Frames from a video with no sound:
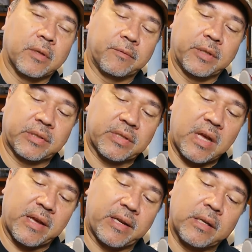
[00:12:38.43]
of this
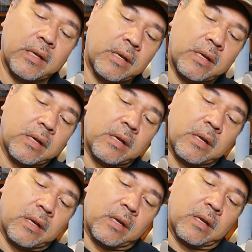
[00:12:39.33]
side,
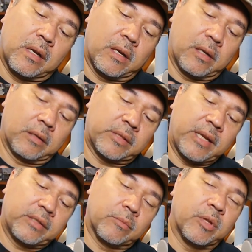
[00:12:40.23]

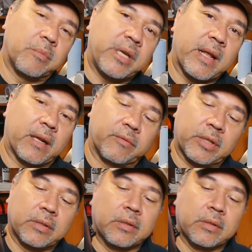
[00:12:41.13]
take some of the meat out of it.